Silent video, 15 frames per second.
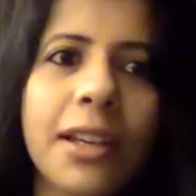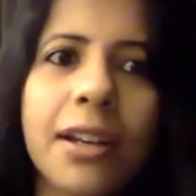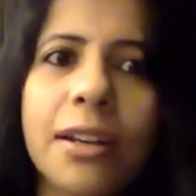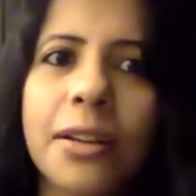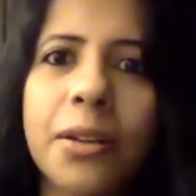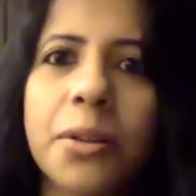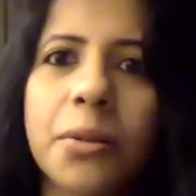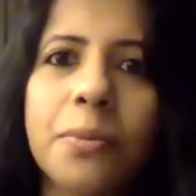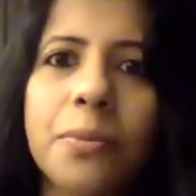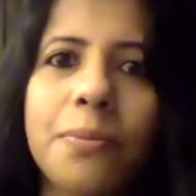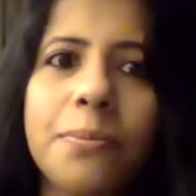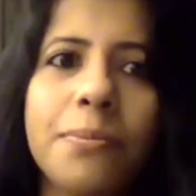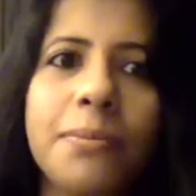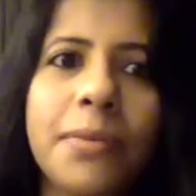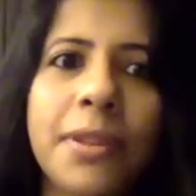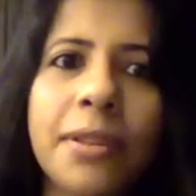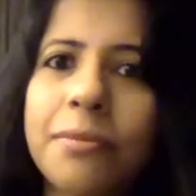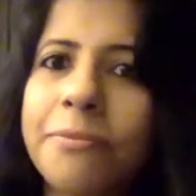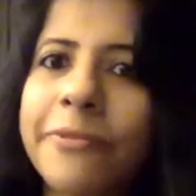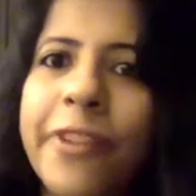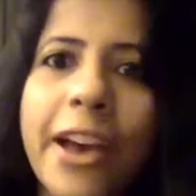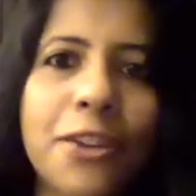
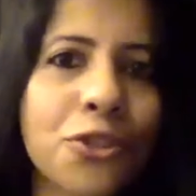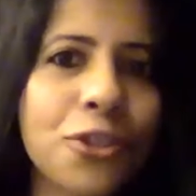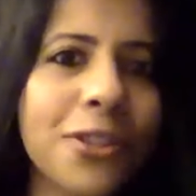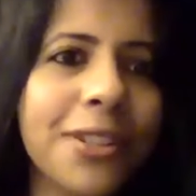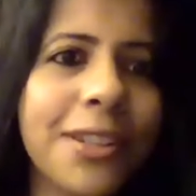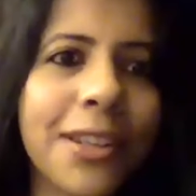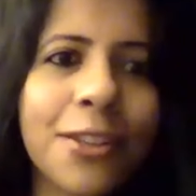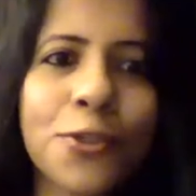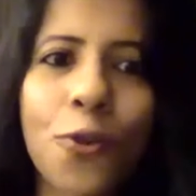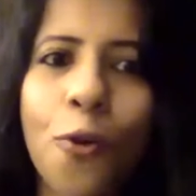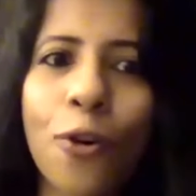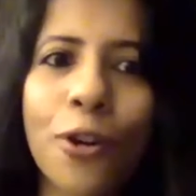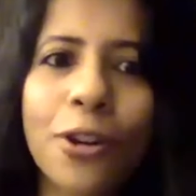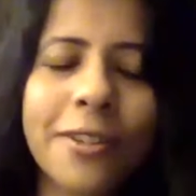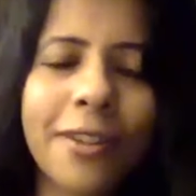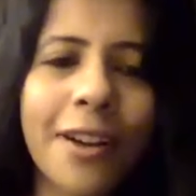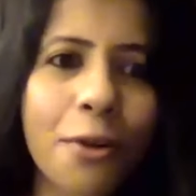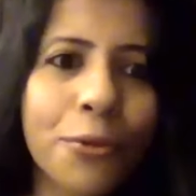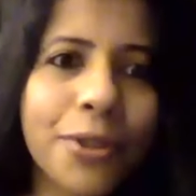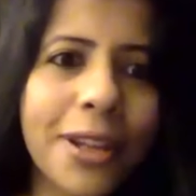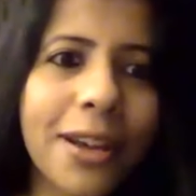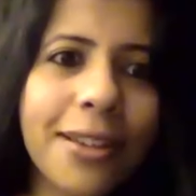Fashion is all
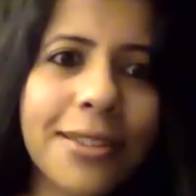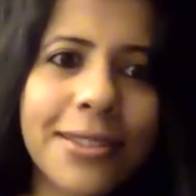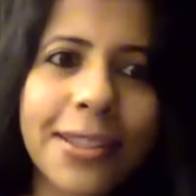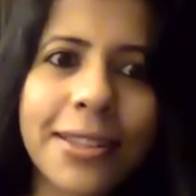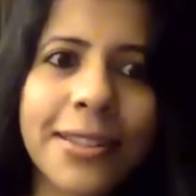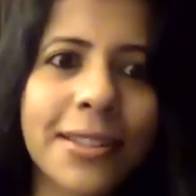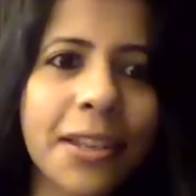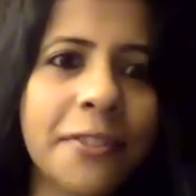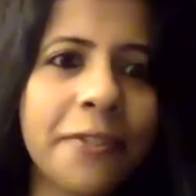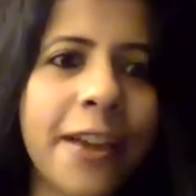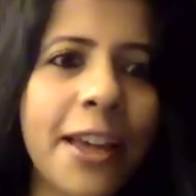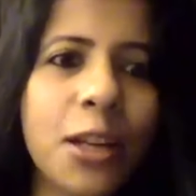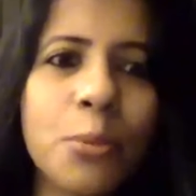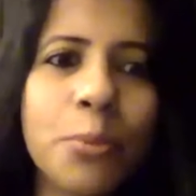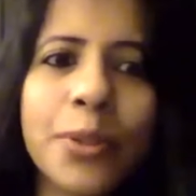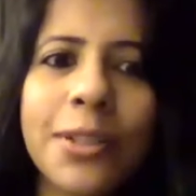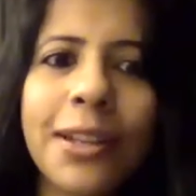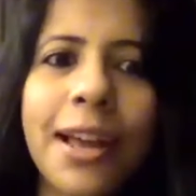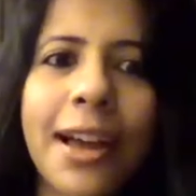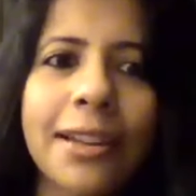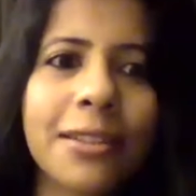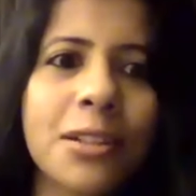around us. It's available
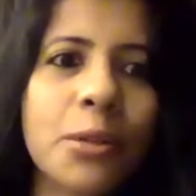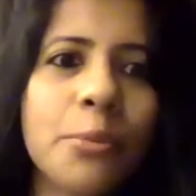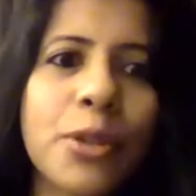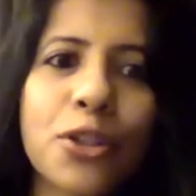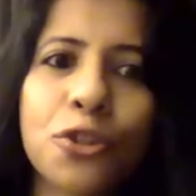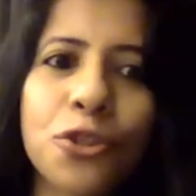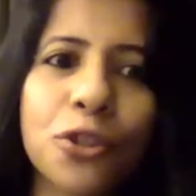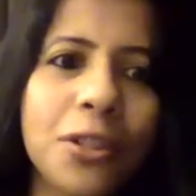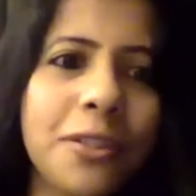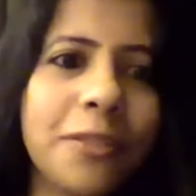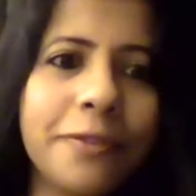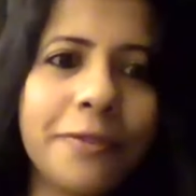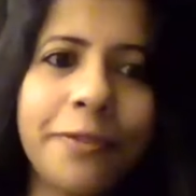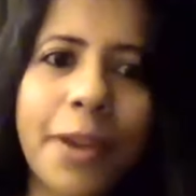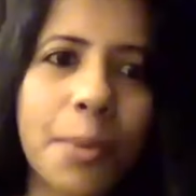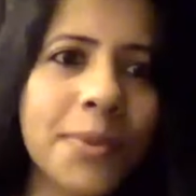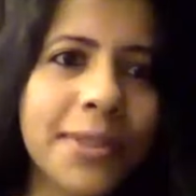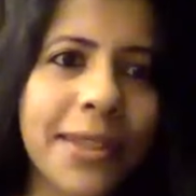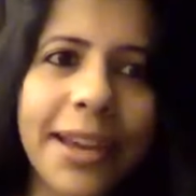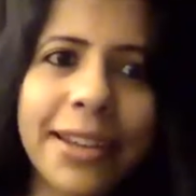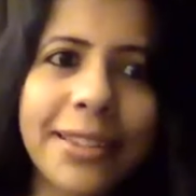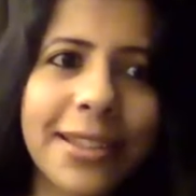at a commercial
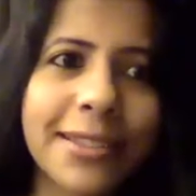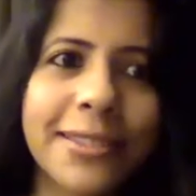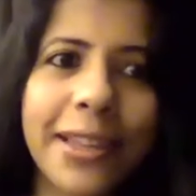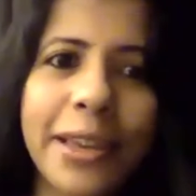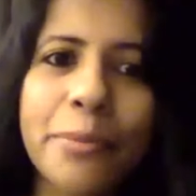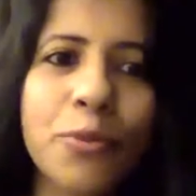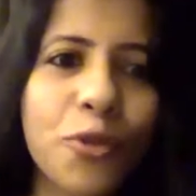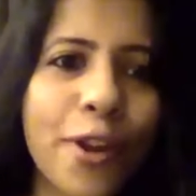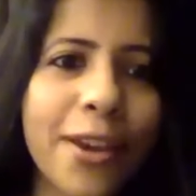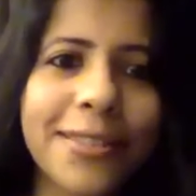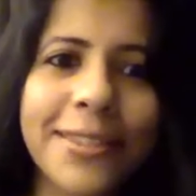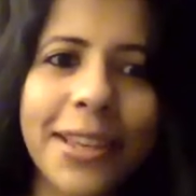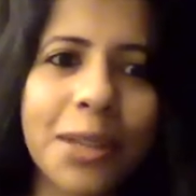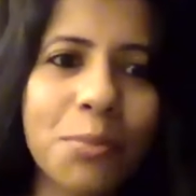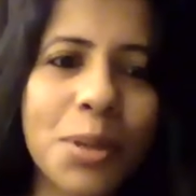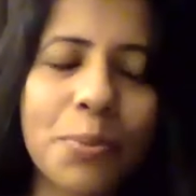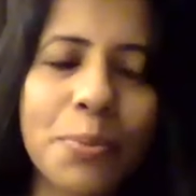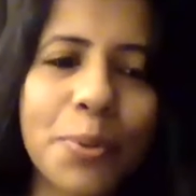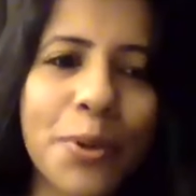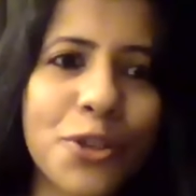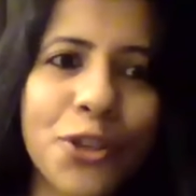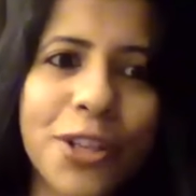website. The same dress can be
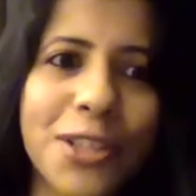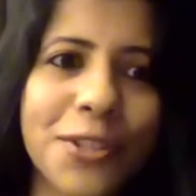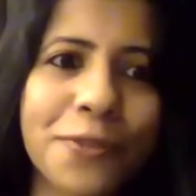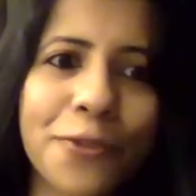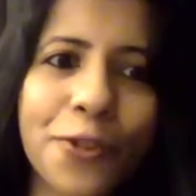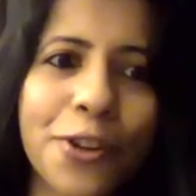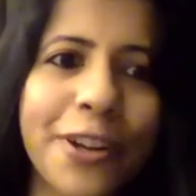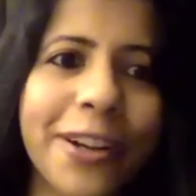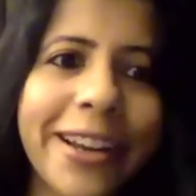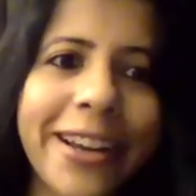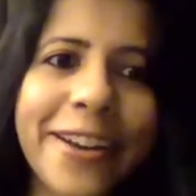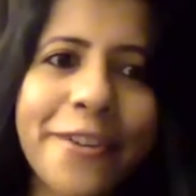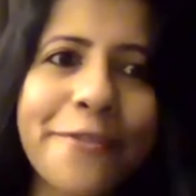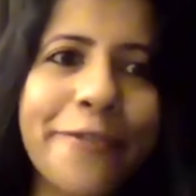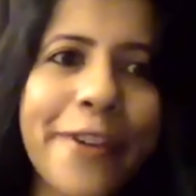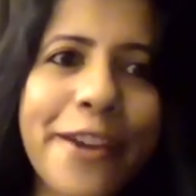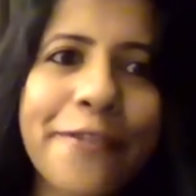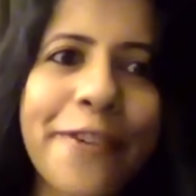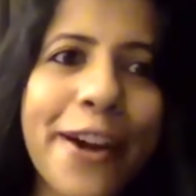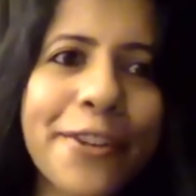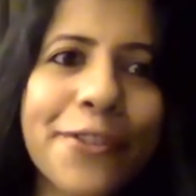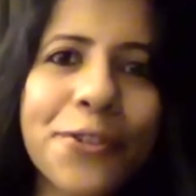purchased for
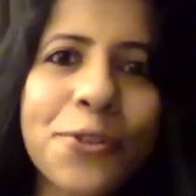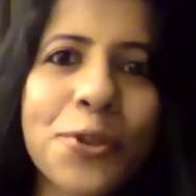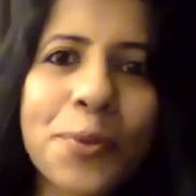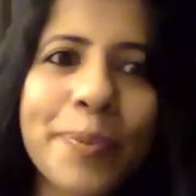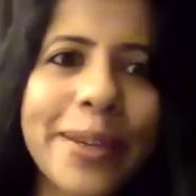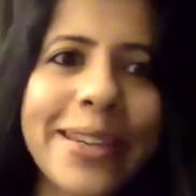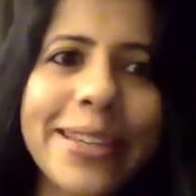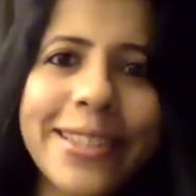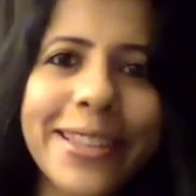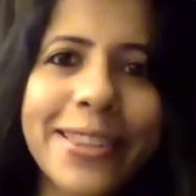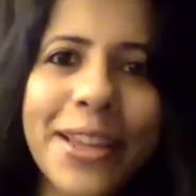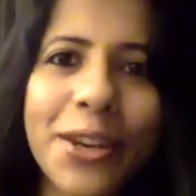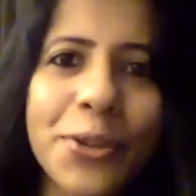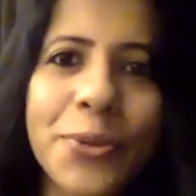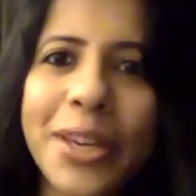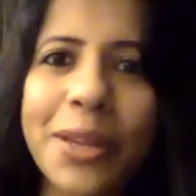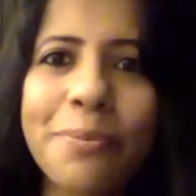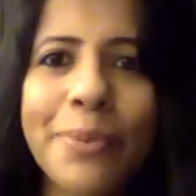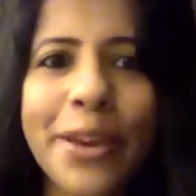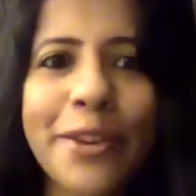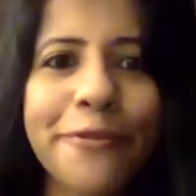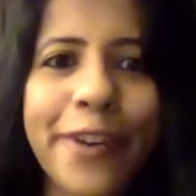500 rupees and then you can
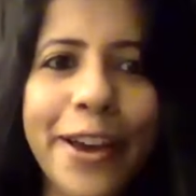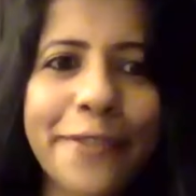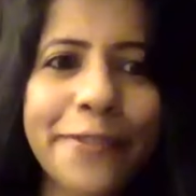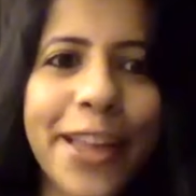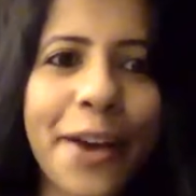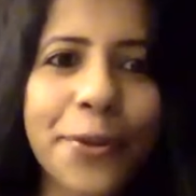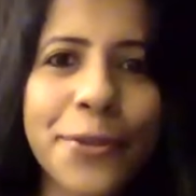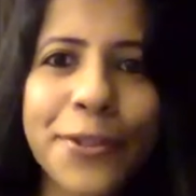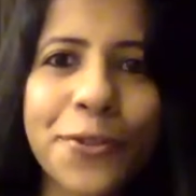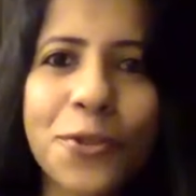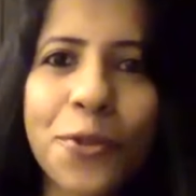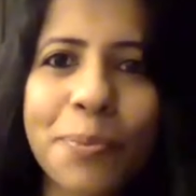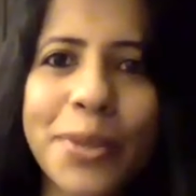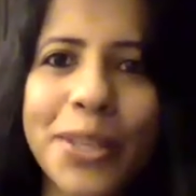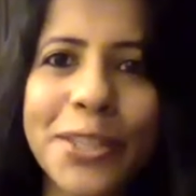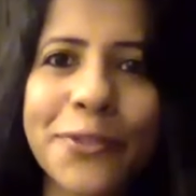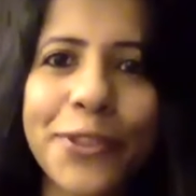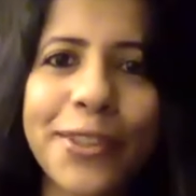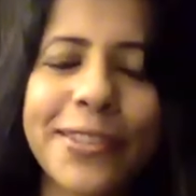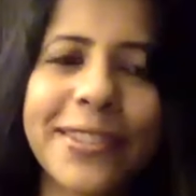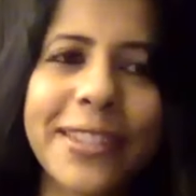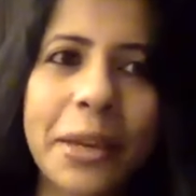pay 5,000 rupees for
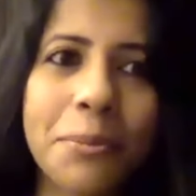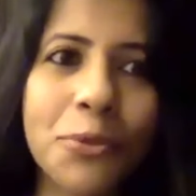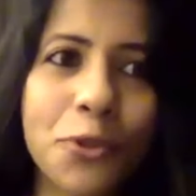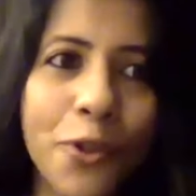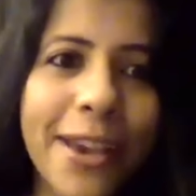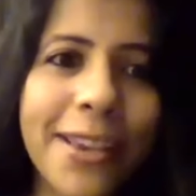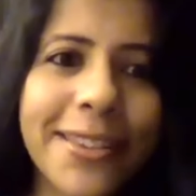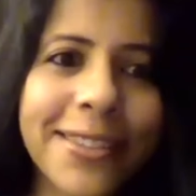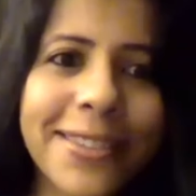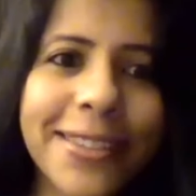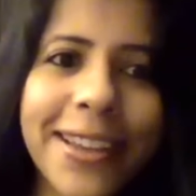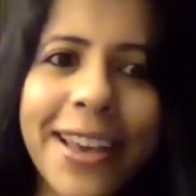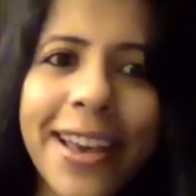the same dress.